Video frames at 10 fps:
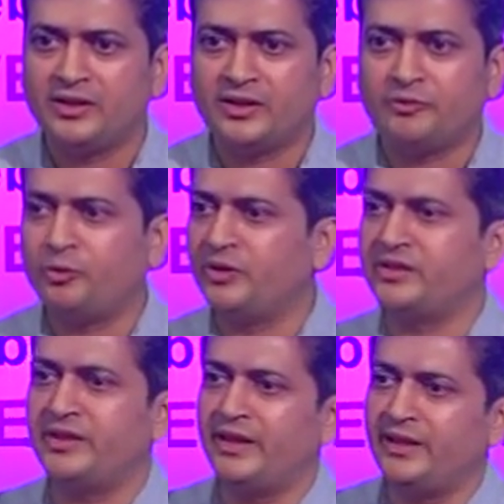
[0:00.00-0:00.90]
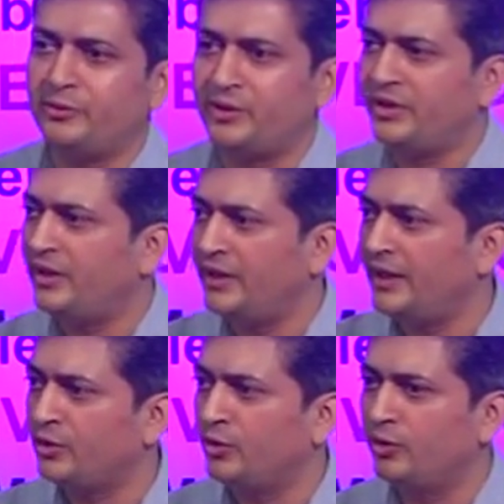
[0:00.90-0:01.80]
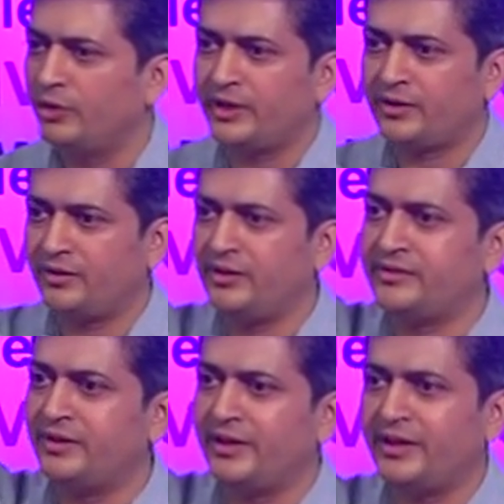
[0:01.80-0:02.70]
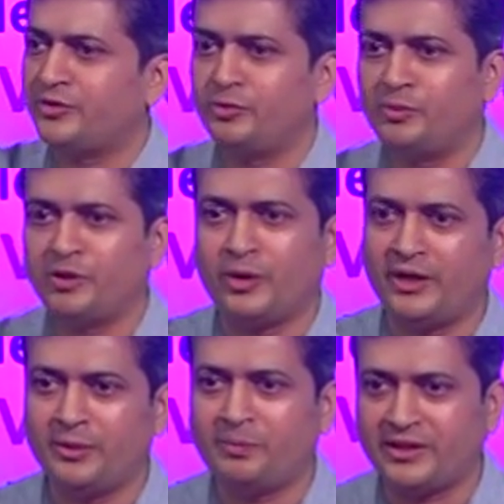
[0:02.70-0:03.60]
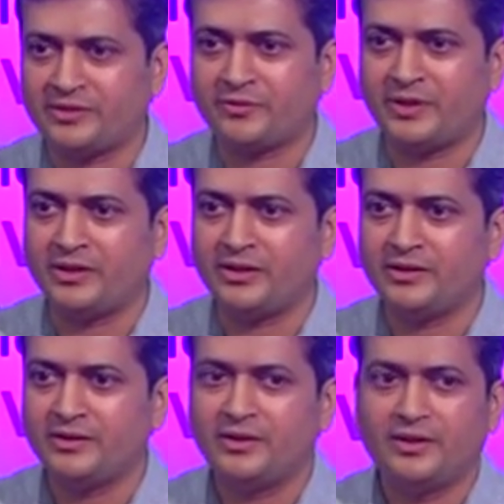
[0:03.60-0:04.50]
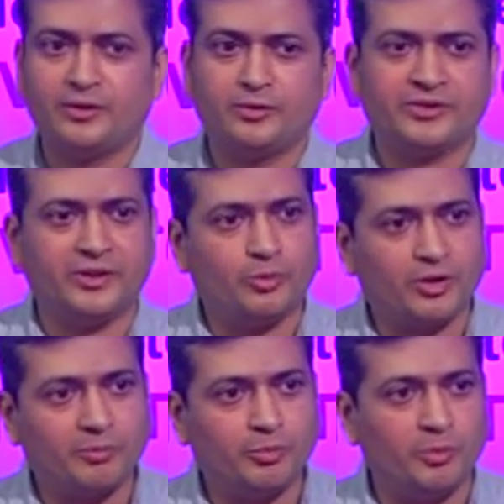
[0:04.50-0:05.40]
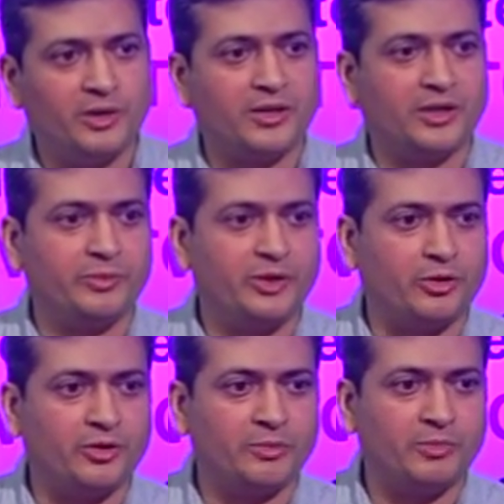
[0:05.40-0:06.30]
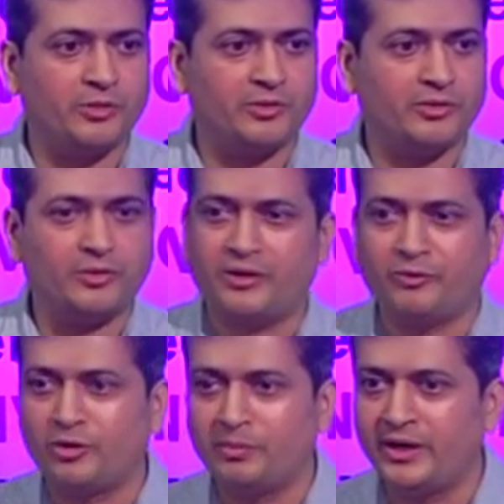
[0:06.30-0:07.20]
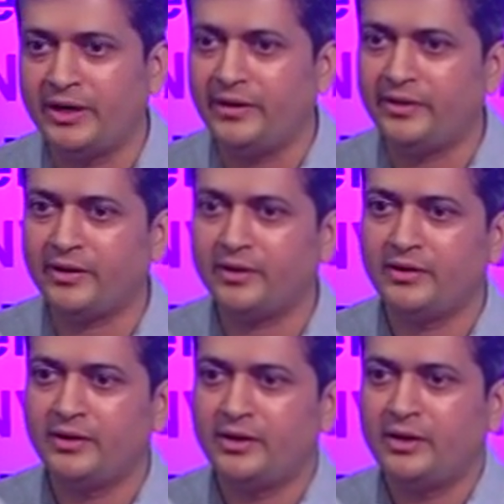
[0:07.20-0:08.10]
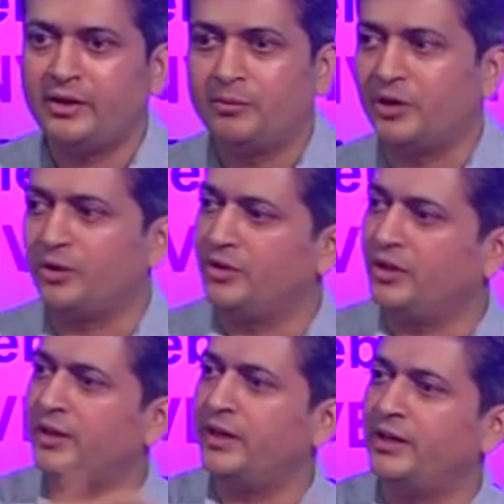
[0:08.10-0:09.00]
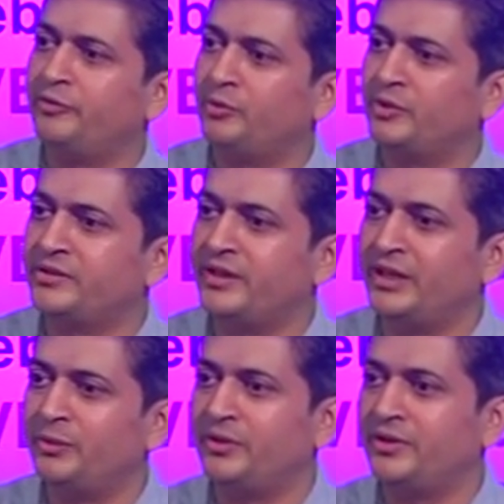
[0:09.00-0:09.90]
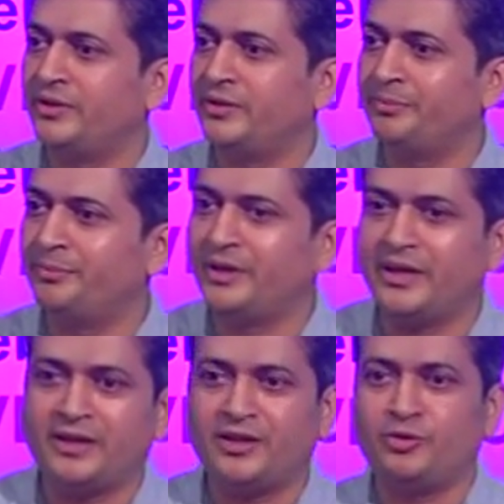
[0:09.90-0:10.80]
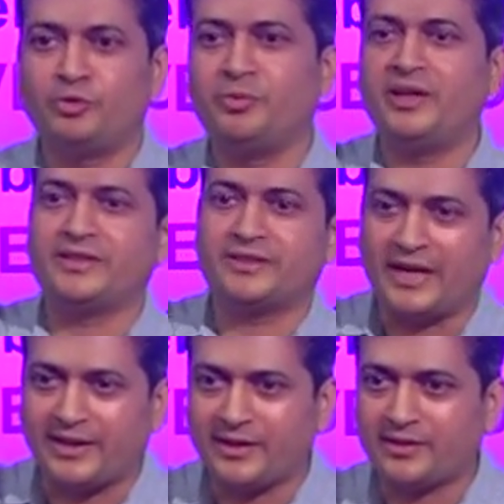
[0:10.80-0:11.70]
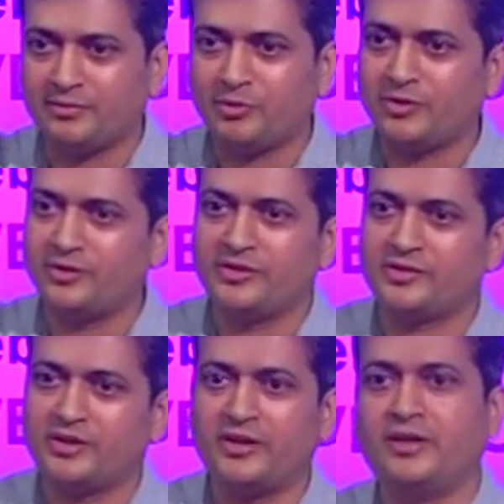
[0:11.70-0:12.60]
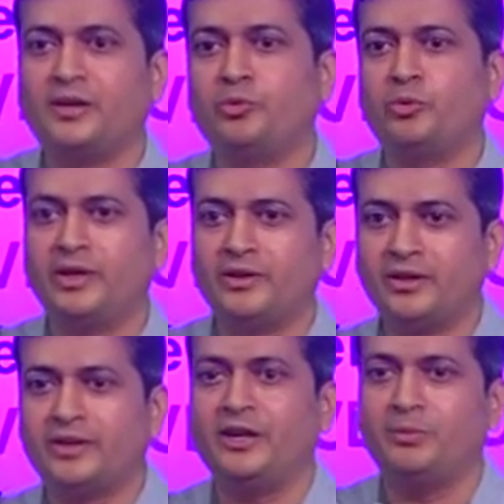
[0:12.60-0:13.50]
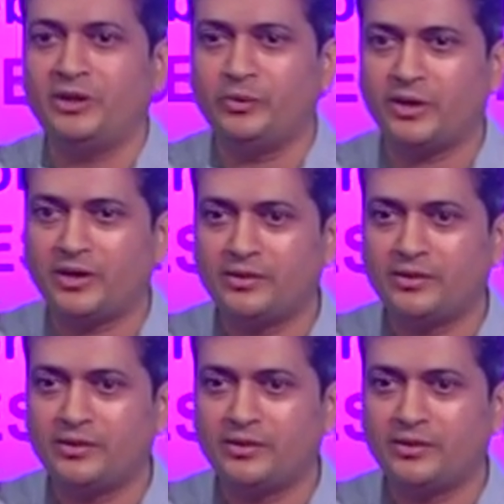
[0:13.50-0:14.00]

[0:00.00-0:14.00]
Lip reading: If you were sitting with Hindalco at this index, you'd be quite depressed, frankly. You would say, what bull market are we talking about? I have not made anything. But on the other hand, if you were sitting with a Britannia, you'd be ecstatic because it's ended up doing incredibly well.